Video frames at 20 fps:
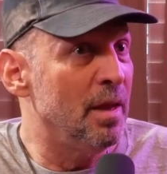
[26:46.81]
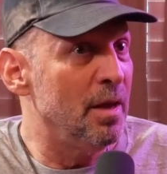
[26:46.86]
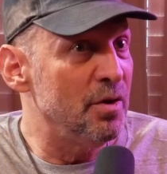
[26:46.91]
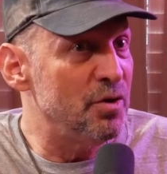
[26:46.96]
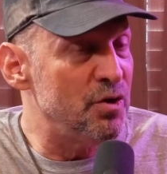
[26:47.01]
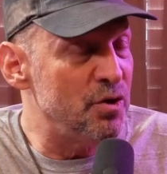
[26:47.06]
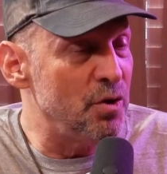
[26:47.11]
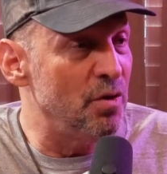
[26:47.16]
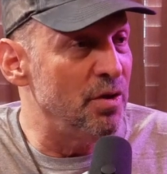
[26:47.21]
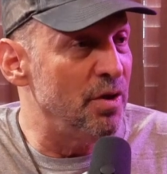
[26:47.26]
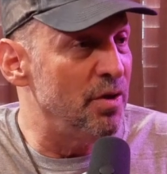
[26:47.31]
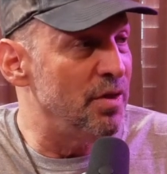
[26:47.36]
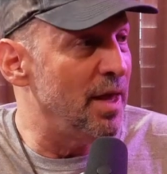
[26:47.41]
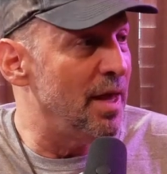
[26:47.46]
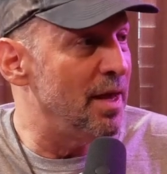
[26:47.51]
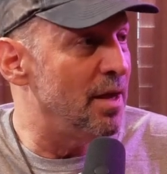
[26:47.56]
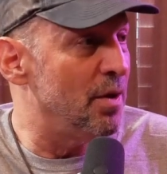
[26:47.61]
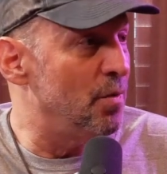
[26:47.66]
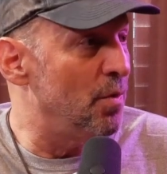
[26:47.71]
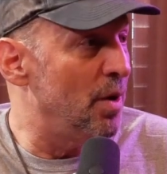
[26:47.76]
so that they
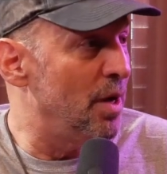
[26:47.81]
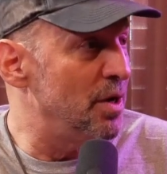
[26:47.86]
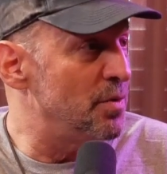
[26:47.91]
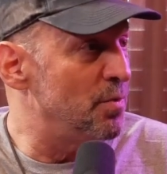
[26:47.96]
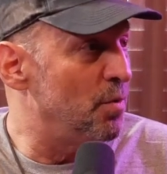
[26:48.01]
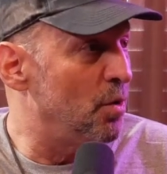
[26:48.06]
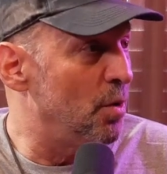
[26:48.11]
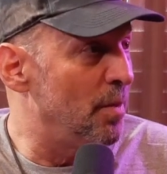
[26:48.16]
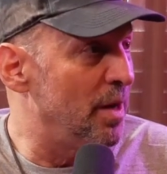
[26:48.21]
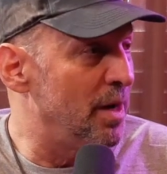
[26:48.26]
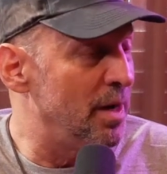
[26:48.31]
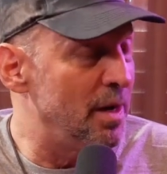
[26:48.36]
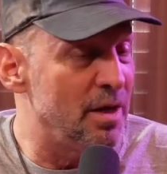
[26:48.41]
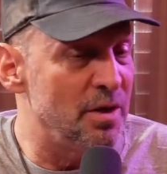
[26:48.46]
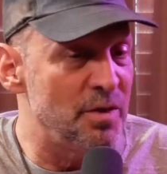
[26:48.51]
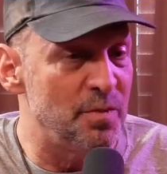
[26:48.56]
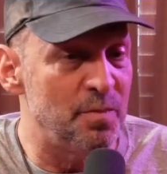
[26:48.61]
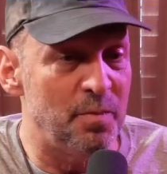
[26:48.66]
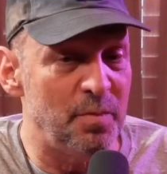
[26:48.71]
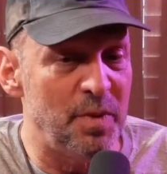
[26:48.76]
can raise more money,
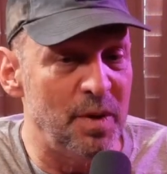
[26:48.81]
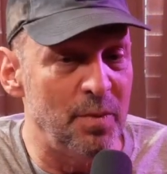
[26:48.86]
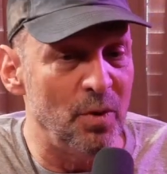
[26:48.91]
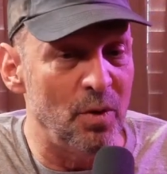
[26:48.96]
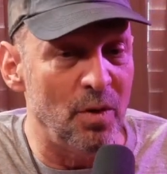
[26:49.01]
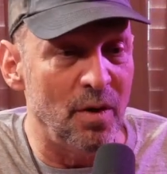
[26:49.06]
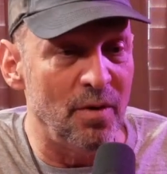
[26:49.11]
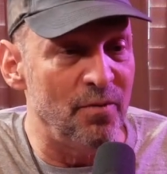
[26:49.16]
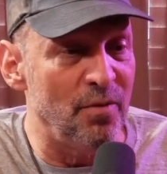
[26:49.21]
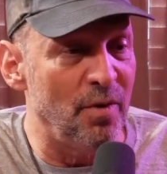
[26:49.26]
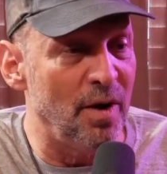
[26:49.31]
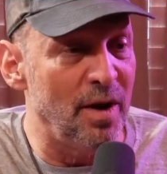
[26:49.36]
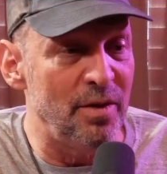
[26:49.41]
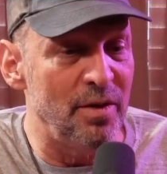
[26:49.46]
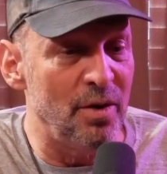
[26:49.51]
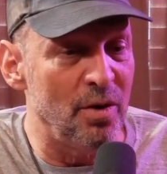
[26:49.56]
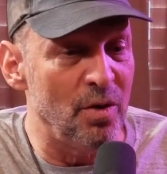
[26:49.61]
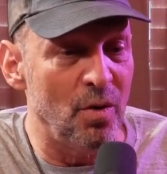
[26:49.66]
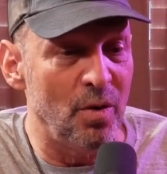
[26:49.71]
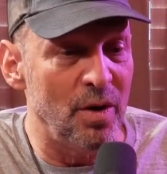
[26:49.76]
because people are afraid
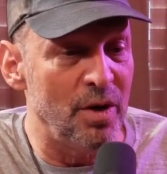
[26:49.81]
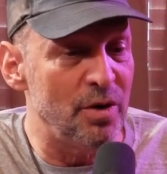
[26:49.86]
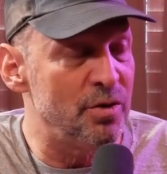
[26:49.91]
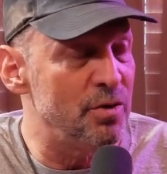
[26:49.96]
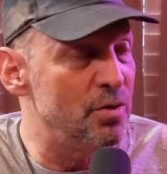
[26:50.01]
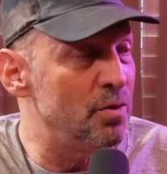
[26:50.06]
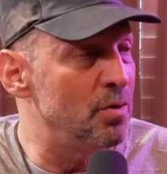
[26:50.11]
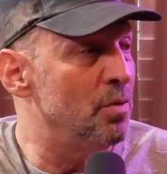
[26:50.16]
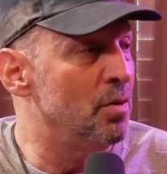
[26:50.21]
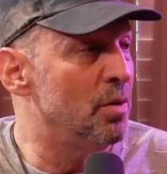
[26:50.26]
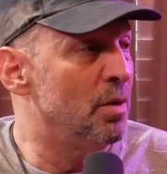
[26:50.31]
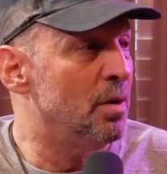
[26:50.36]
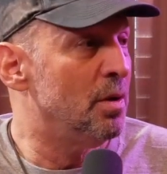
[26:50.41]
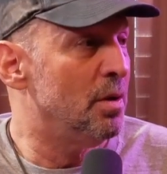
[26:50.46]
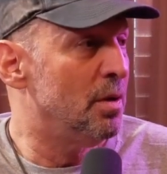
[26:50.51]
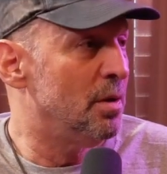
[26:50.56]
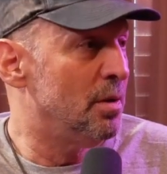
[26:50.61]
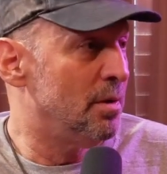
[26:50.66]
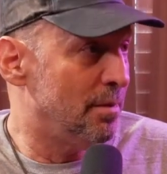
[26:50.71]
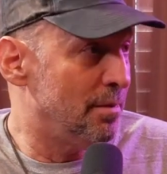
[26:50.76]
they're going to
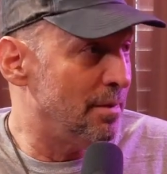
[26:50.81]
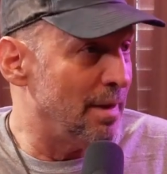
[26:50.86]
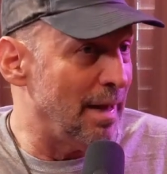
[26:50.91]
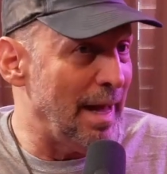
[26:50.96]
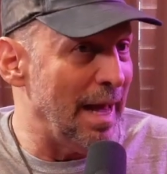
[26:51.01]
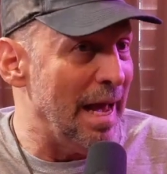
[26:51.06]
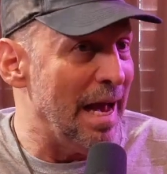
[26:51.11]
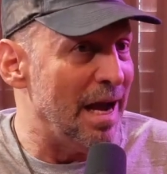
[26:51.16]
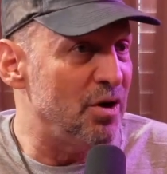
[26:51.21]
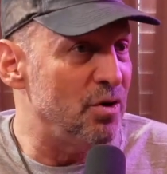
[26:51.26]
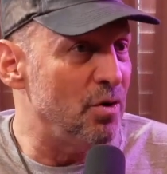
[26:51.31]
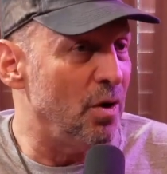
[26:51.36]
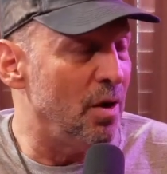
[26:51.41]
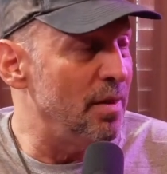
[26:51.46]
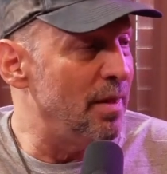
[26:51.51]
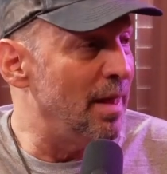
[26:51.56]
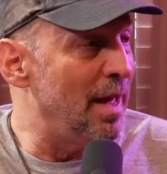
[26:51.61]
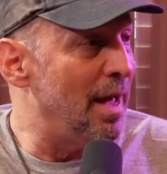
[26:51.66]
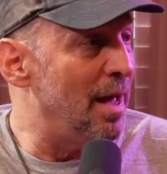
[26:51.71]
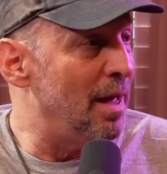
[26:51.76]
act
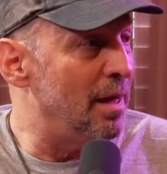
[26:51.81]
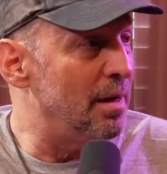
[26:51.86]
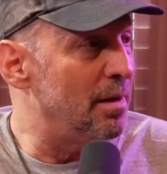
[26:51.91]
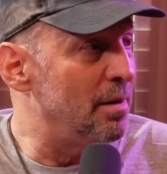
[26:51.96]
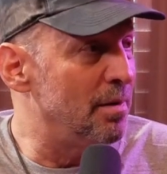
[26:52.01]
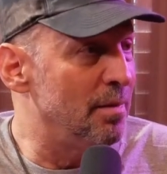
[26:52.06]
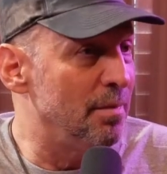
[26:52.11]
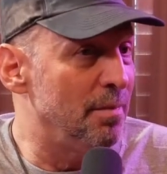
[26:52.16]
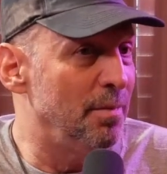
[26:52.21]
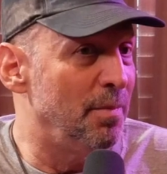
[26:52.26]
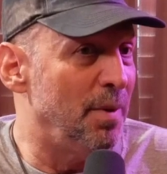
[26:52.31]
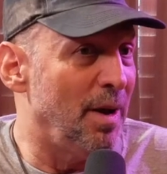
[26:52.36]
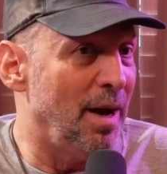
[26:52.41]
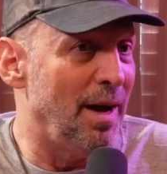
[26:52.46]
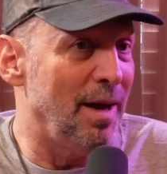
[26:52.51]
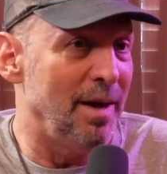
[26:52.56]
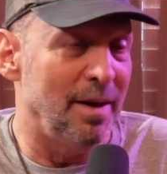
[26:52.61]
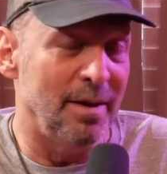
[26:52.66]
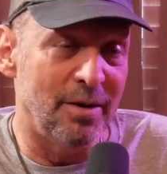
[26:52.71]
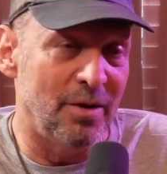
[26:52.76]
on that
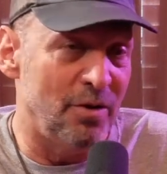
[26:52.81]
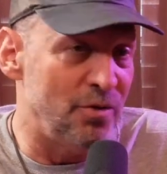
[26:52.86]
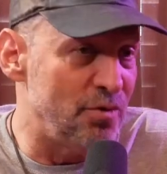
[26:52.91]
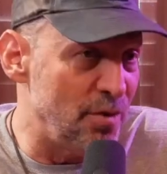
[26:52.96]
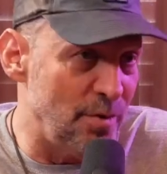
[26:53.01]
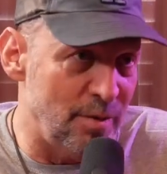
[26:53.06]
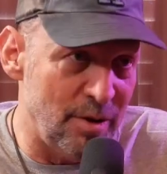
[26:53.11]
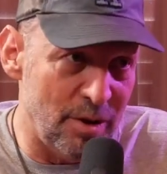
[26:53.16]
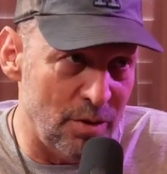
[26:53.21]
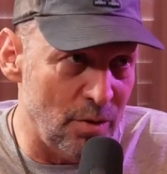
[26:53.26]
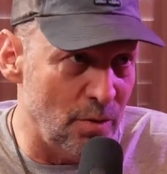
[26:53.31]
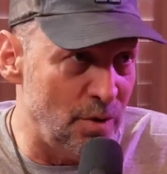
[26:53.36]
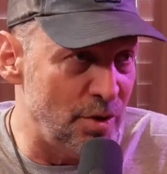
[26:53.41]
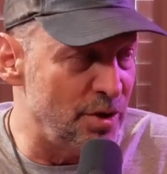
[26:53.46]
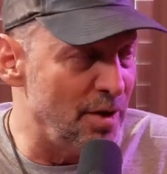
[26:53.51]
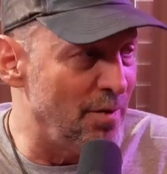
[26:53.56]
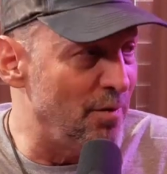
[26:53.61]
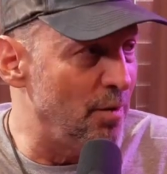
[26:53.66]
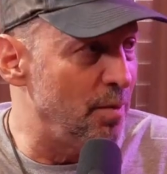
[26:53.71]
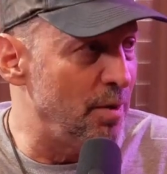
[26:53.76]
by contributing to
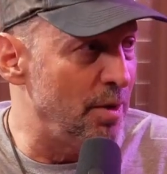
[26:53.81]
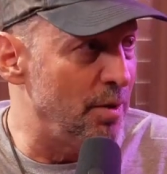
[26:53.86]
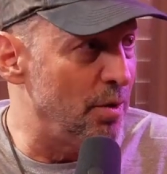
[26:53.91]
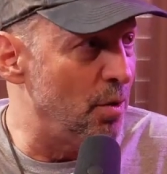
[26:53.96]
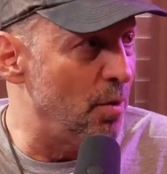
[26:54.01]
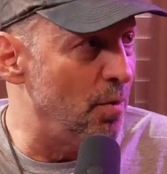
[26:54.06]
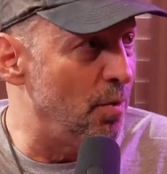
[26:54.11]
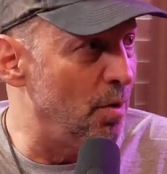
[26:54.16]
whichever political